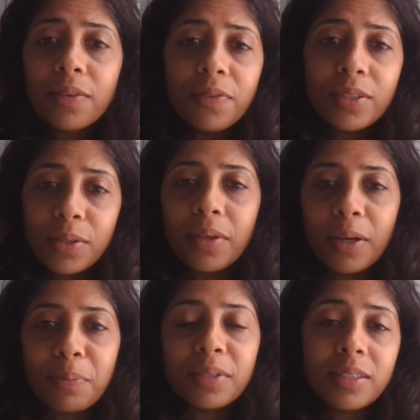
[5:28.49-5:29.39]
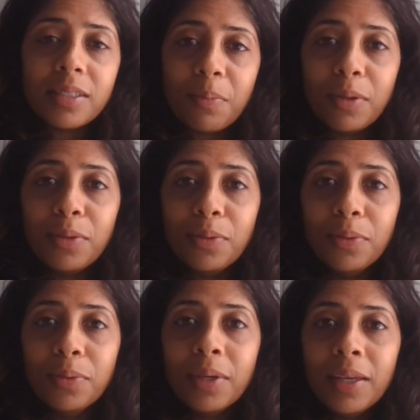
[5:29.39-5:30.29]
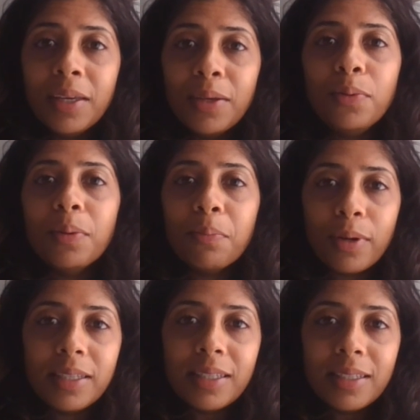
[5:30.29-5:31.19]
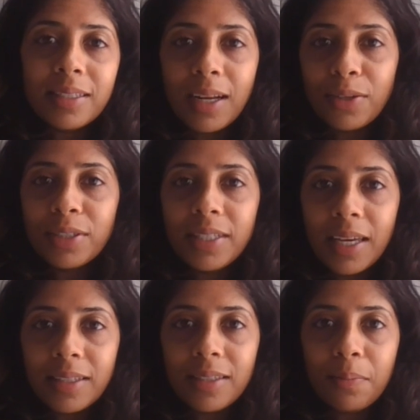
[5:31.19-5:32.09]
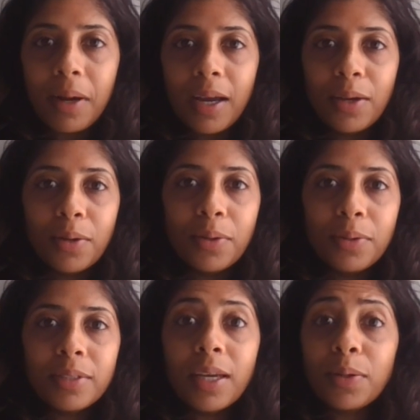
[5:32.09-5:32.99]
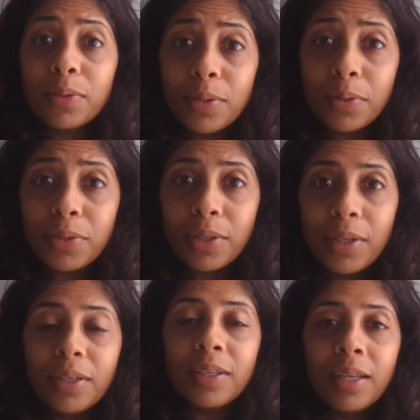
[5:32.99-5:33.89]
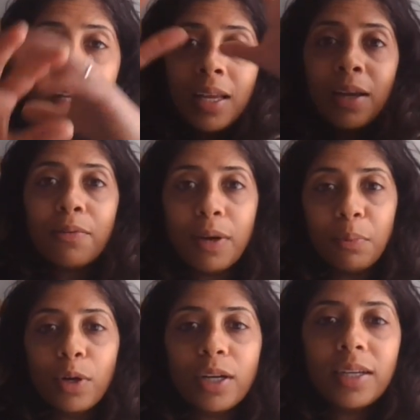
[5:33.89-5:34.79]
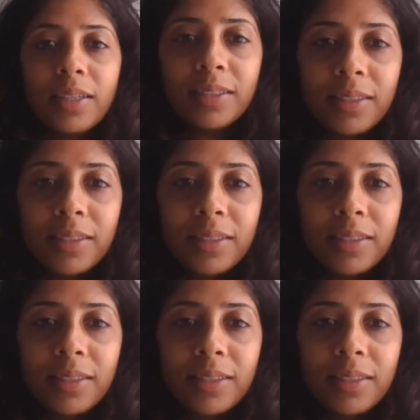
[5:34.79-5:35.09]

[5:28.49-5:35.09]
good physiotherapist is someone who embraces and understands the biopsychosocial framework.